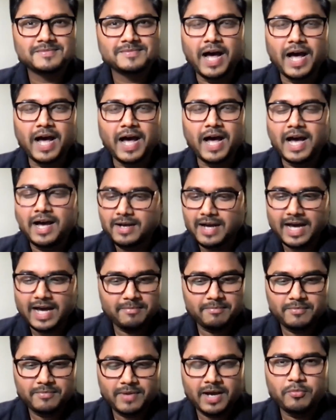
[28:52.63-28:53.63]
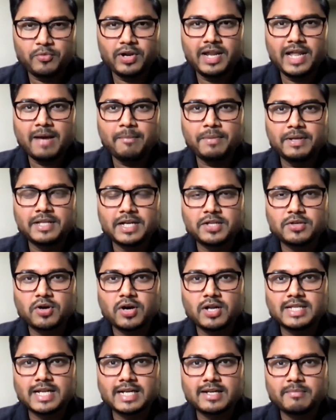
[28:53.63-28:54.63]
I'm really happy that you
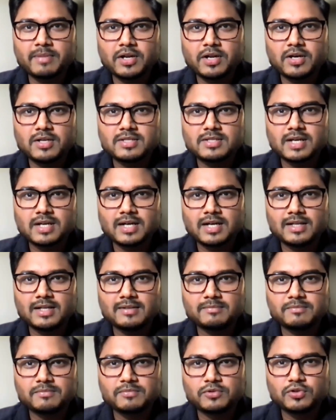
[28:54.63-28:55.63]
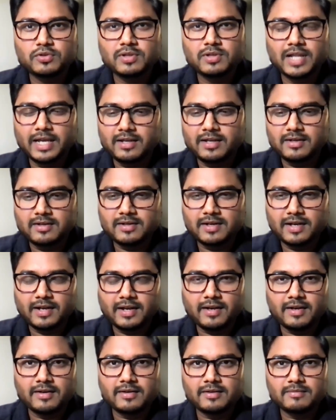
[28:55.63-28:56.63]
contacted because like
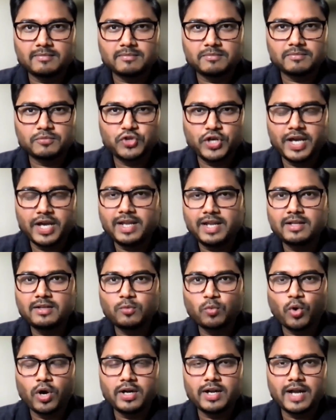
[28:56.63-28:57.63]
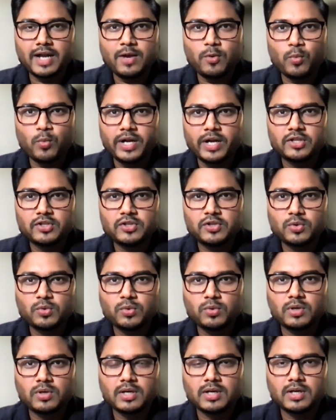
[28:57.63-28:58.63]
sharing what I went
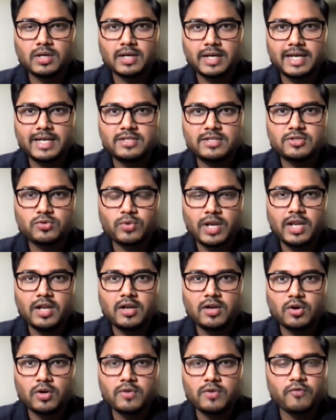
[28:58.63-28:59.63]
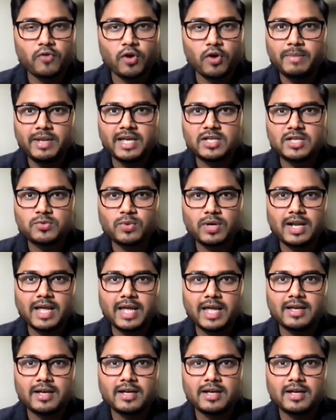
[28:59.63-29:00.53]
through is really good for me as well. Like